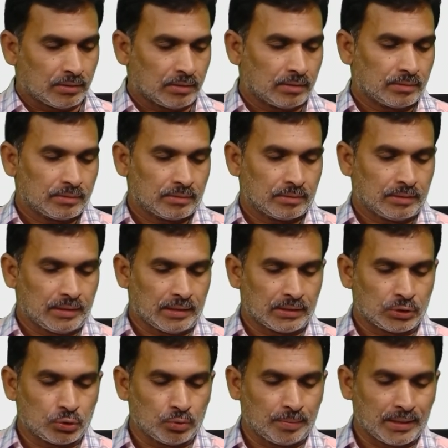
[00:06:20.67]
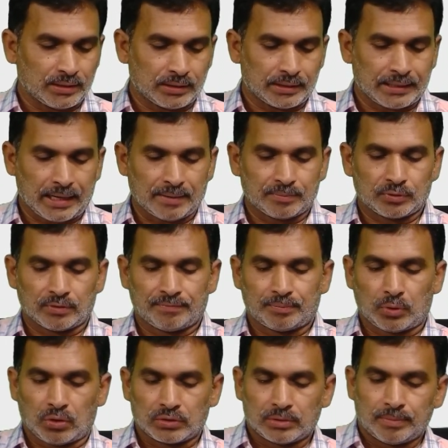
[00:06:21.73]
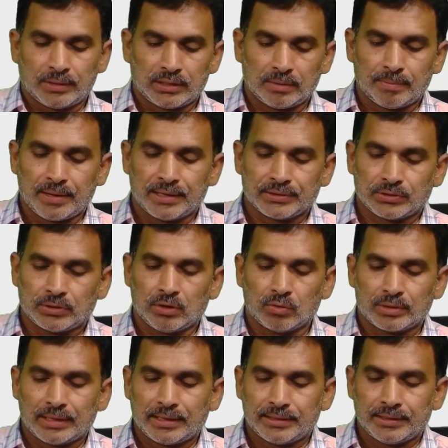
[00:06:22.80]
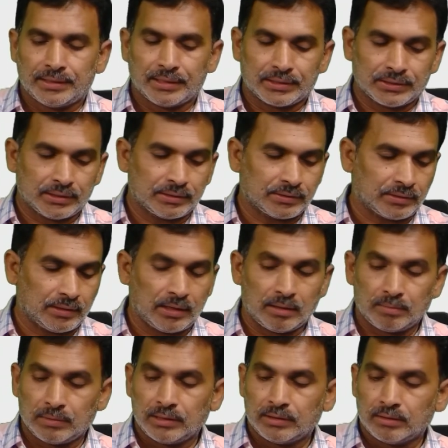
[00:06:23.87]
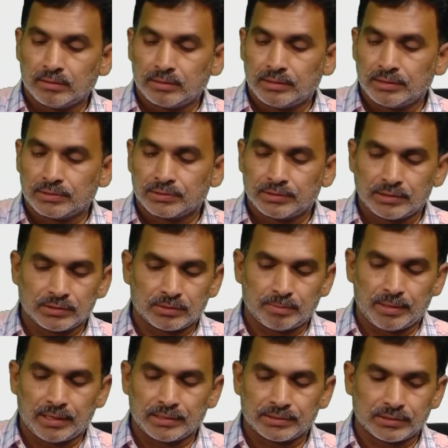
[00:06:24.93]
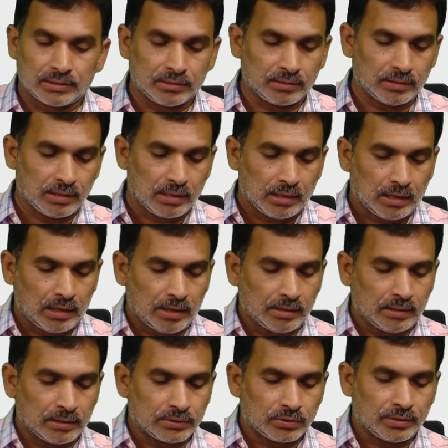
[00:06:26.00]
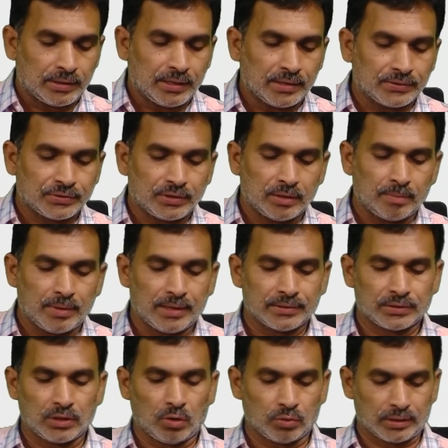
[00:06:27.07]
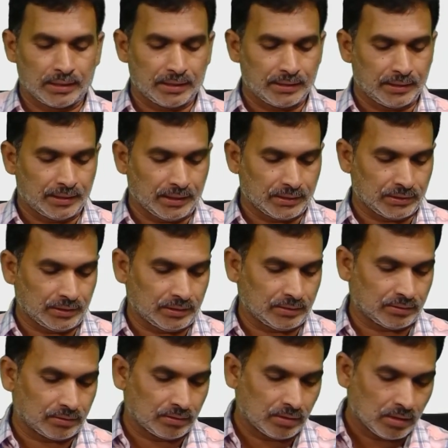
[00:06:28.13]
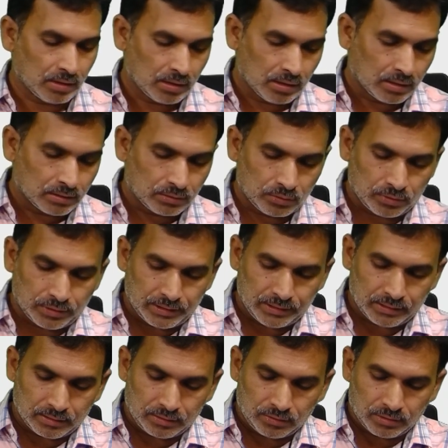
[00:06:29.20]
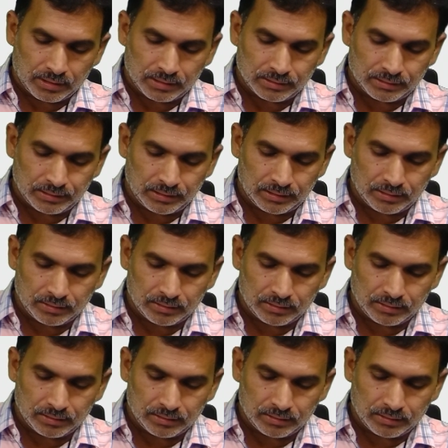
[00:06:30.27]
There are two major types of proximity-based outlier detections, namely the distance-based and also the density-based outlier detections. So here you can see here,